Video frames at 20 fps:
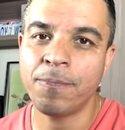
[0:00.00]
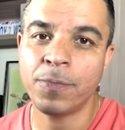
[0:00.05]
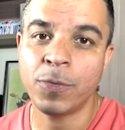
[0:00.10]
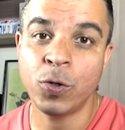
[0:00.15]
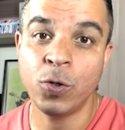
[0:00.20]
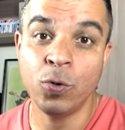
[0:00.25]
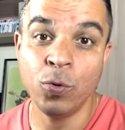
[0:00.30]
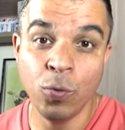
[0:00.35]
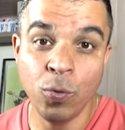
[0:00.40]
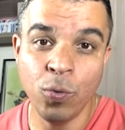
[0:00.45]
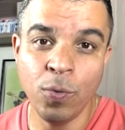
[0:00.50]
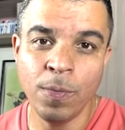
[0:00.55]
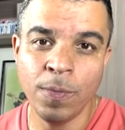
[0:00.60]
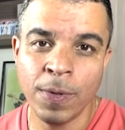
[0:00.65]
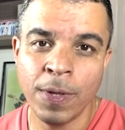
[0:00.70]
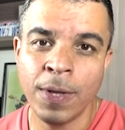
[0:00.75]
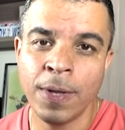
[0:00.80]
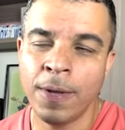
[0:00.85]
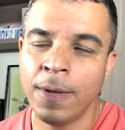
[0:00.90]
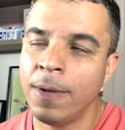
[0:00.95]
tool
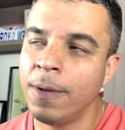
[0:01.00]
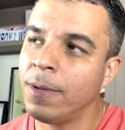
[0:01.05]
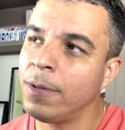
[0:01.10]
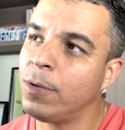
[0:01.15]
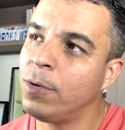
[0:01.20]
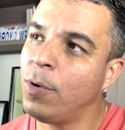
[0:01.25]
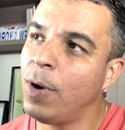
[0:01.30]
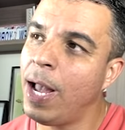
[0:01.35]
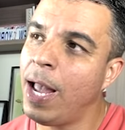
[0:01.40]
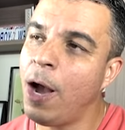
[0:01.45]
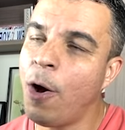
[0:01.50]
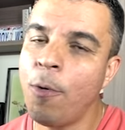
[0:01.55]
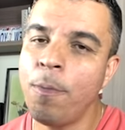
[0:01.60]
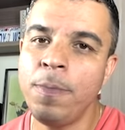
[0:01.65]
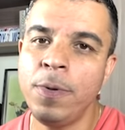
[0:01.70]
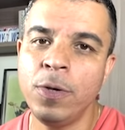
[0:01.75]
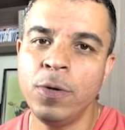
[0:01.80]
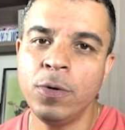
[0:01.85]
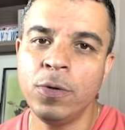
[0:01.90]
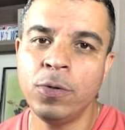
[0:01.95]
to help
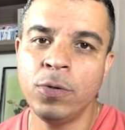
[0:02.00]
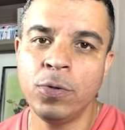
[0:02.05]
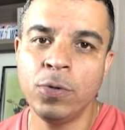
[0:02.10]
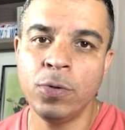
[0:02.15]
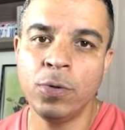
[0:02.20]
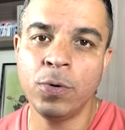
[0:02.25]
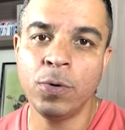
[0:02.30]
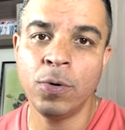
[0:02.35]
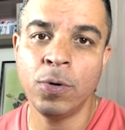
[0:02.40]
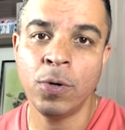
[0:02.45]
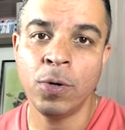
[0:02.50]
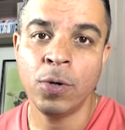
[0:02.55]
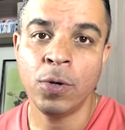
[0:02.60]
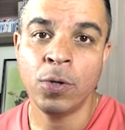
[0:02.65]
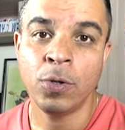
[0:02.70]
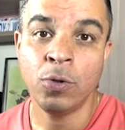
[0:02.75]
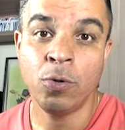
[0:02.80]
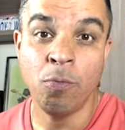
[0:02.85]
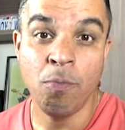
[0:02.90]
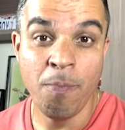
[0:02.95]
you to
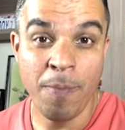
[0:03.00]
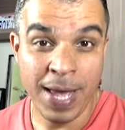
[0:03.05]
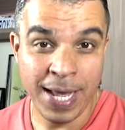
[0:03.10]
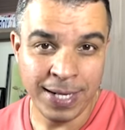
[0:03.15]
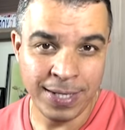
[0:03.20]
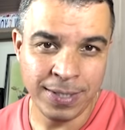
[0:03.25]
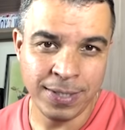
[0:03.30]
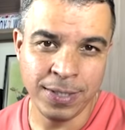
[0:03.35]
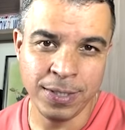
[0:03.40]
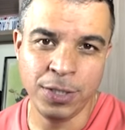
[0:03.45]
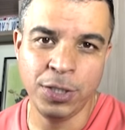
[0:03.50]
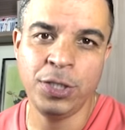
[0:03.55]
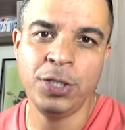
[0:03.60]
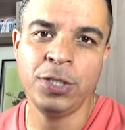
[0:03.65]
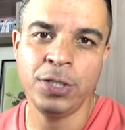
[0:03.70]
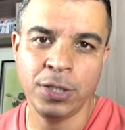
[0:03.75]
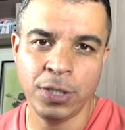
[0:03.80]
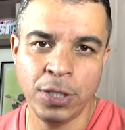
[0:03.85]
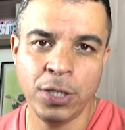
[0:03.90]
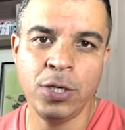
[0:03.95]
message
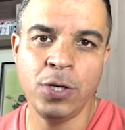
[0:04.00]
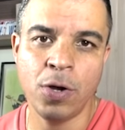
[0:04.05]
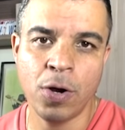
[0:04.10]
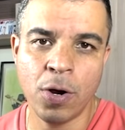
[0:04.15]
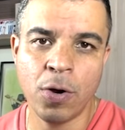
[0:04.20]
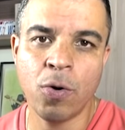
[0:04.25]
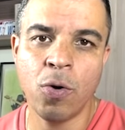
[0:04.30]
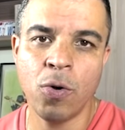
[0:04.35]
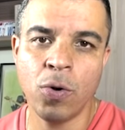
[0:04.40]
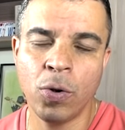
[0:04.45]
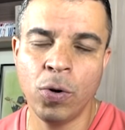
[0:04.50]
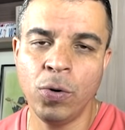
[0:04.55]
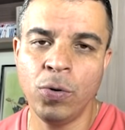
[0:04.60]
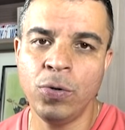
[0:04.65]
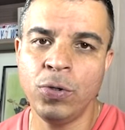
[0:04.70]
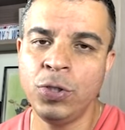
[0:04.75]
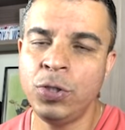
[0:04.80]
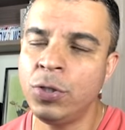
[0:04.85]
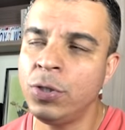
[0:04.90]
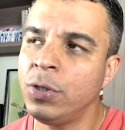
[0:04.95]
your
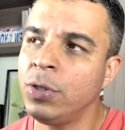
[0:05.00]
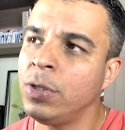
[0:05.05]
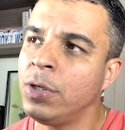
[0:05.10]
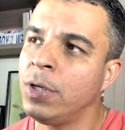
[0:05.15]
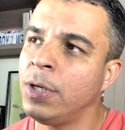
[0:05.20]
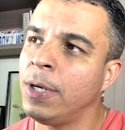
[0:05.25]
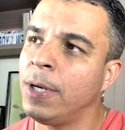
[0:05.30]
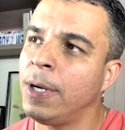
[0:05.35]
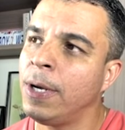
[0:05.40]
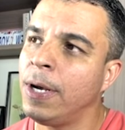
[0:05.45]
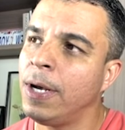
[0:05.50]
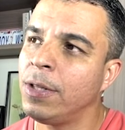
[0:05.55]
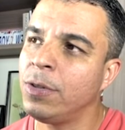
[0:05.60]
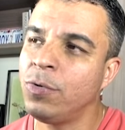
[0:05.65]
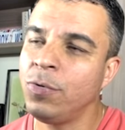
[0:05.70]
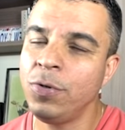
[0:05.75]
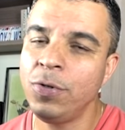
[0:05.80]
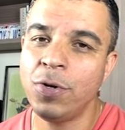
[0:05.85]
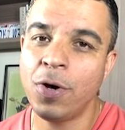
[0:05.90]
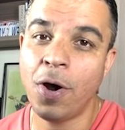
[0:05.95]
conclusion
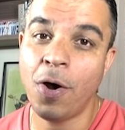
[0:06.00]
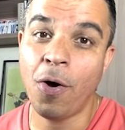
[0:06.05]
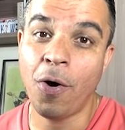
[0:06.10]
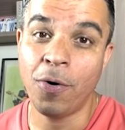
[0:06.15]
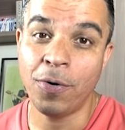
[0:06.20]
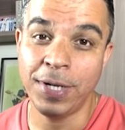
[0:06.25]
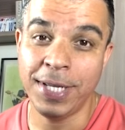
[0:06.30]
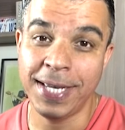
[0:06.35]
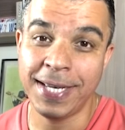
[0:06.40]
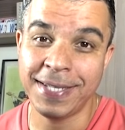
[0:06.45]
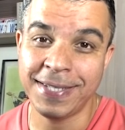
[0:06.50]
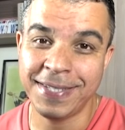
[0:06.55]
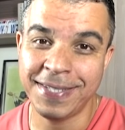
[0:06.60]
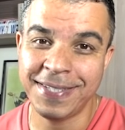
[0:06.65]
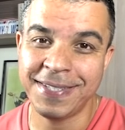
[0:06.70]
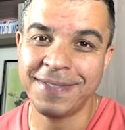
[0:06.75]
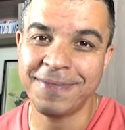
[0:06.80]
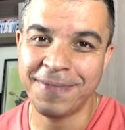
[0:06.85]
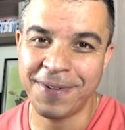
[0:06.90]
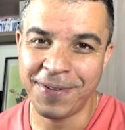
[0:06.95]
to your
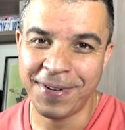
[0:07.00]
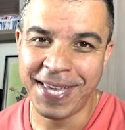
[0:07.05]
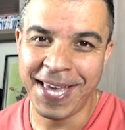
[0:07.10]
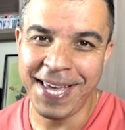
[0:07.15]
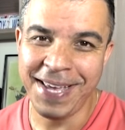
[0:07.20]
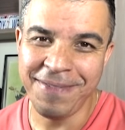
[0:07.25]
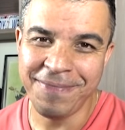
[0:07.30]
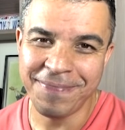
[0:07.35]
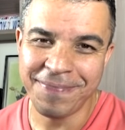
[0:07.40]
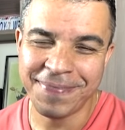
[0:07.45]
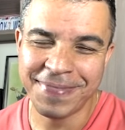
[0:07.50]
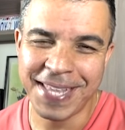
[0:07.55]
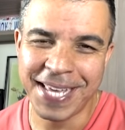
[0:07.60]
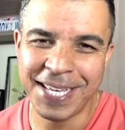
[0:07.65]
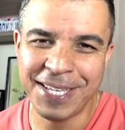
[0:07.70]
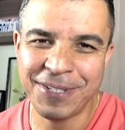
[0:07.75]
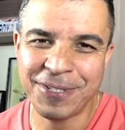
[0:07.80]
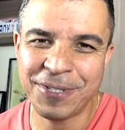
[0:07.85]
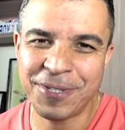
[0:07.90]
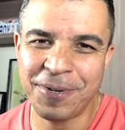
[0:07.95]
audience. Okay? Thank
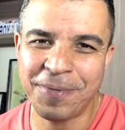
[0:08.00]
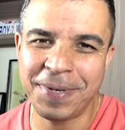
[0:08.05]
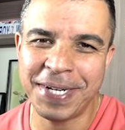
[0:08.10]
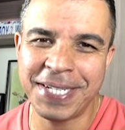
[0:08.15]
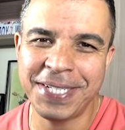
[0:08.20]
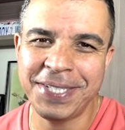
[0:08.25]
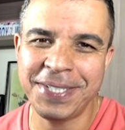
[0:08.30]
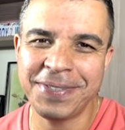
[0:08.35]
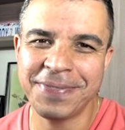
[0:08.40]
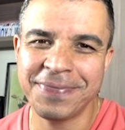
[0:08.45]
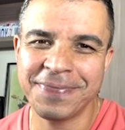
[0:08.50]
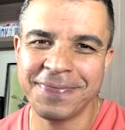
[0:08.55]
you so much.